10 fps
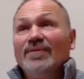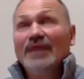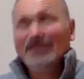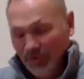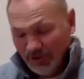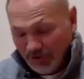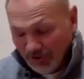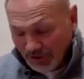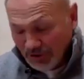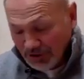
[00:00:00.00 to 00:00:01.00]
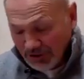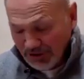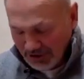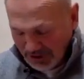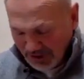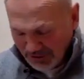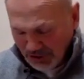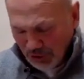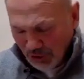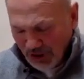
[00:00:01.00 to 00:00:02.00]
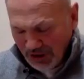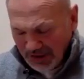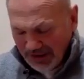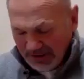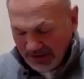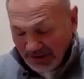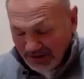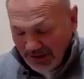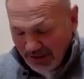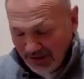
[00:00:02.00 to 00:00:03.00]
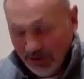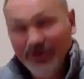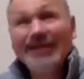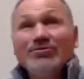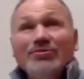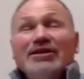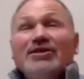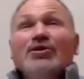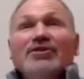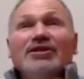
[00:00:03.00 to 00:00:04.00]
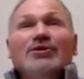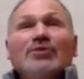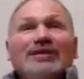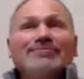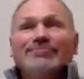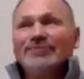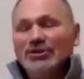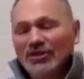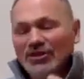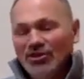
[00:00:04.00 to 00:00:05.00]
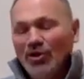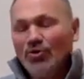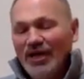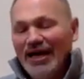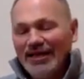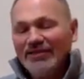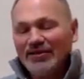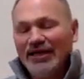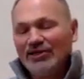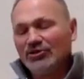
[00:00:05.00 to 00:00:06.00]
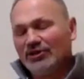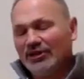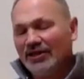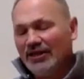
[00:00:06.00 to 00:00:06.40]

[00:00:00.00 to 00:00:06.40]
That's where the fullness of joy is. Thus saith the Lord. That's, we can know, you know what? You can know that intellectually.